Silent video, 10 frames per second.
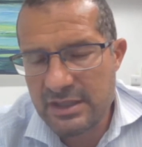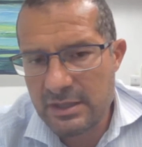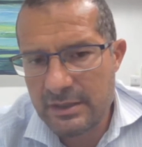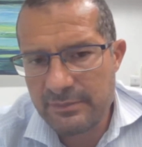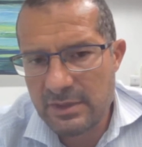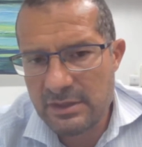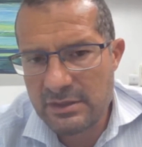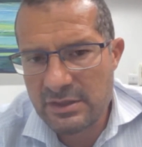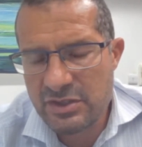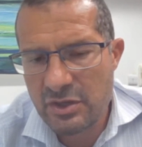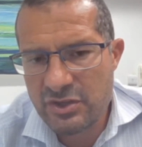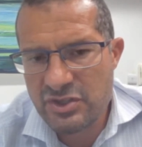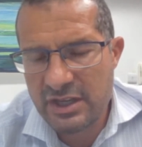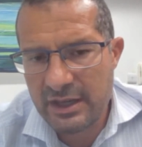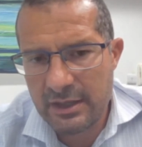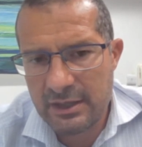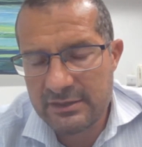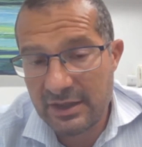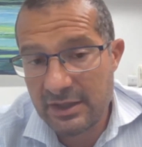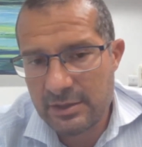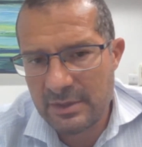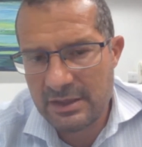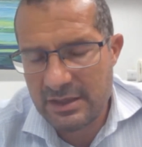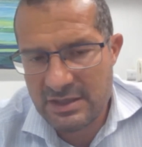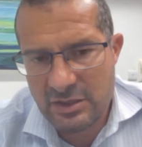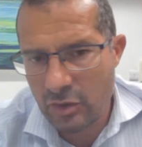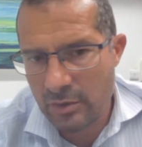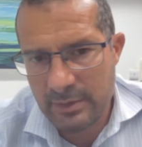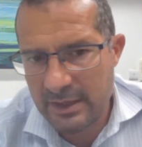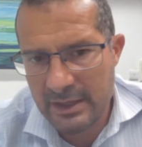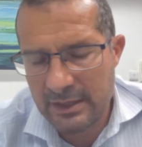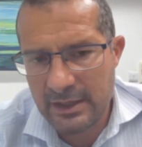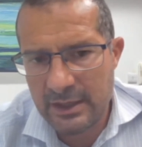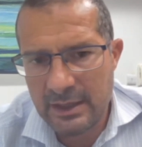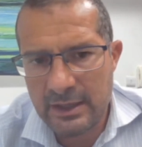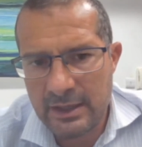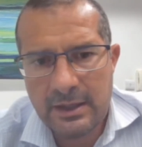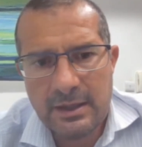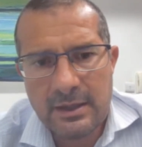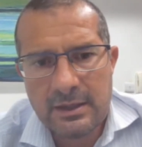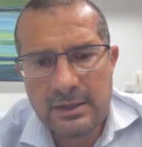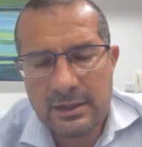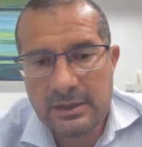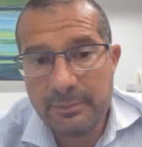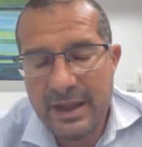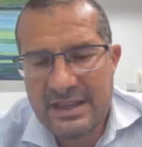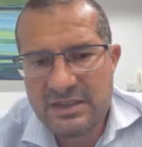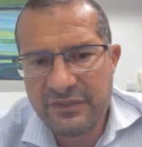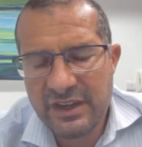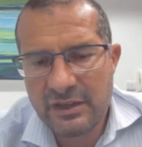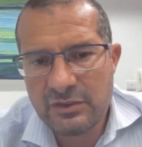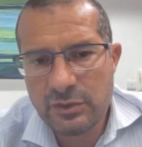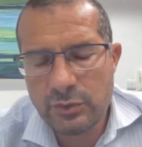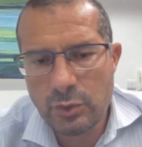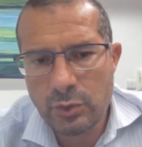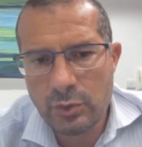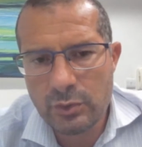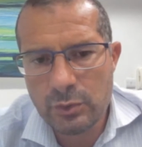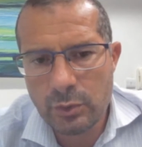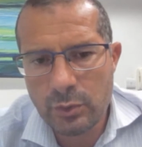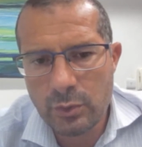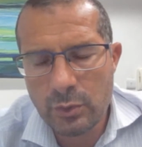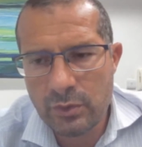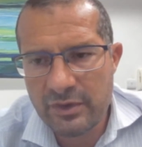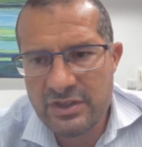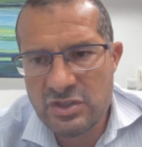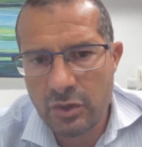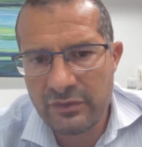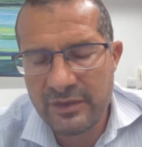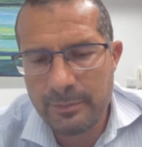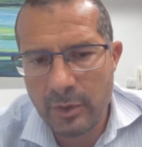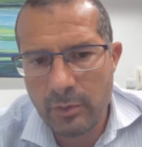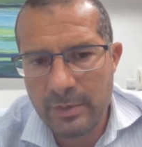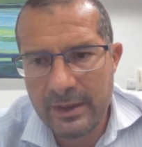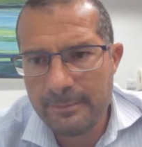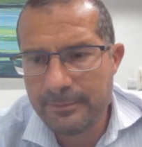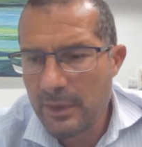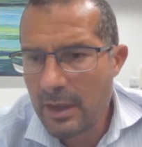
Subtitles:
the surgical treatment is normally the best thing to do to resolve the problem.